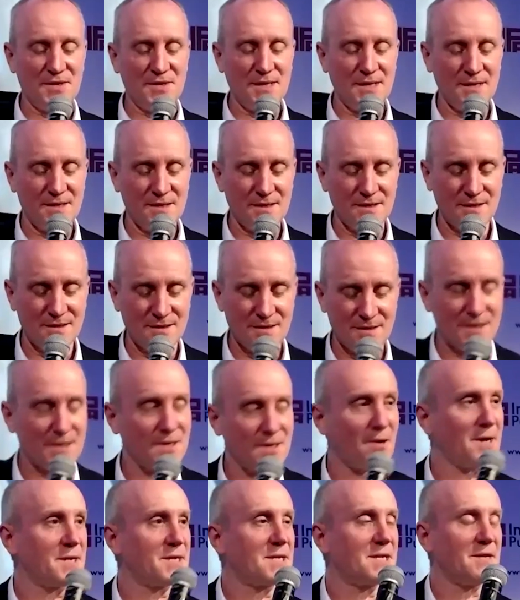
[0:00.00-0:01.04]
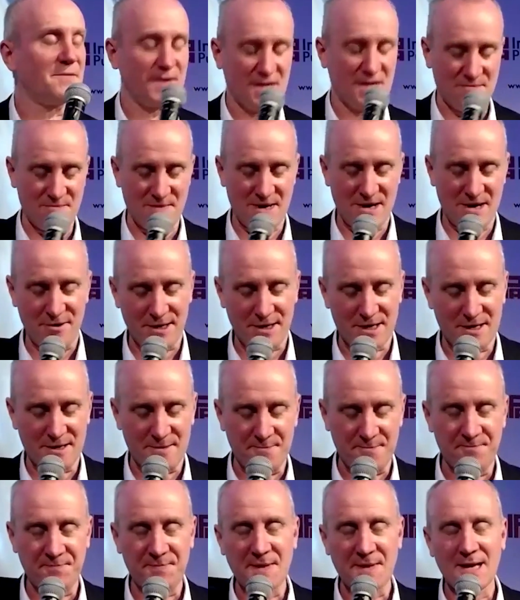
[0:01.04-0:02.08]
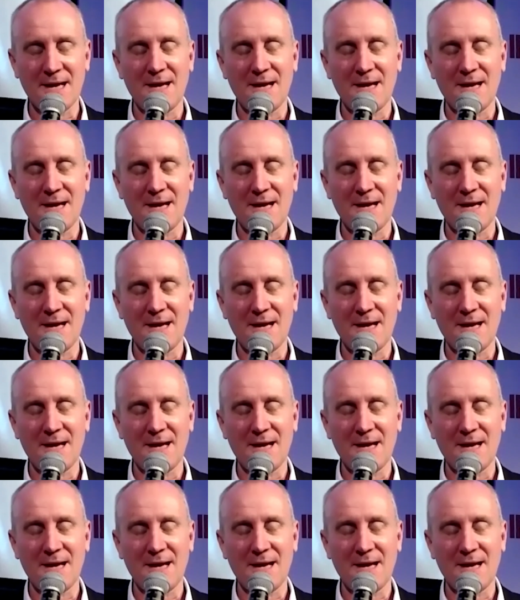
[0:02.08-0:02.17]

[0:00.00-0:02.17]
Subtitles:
the Scientific American,